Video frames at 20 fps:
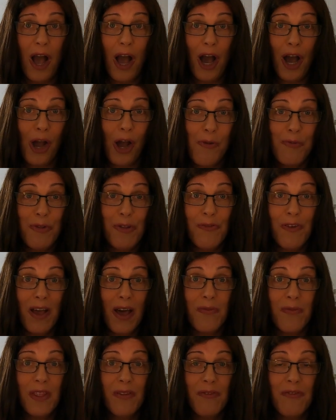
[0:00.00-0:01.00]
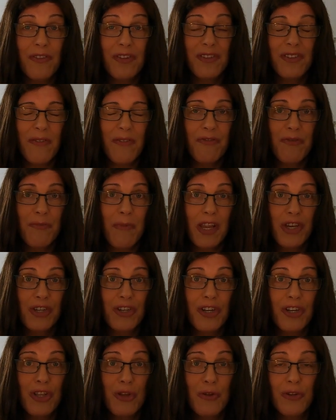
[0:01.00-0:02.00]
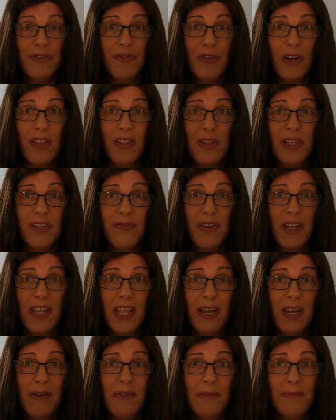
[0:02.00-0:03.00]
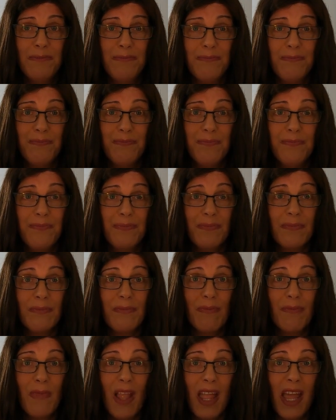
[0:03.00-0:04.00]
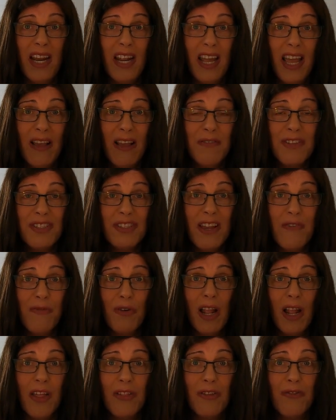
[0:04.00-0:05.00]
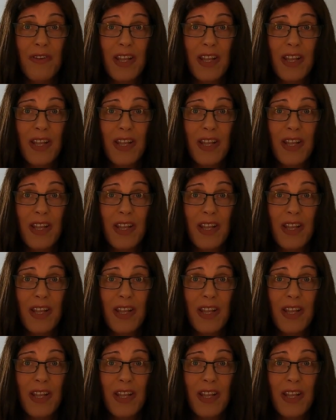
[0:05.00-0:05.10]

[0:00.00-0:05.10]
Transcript: I hope you found this information useful in this video, and I have several other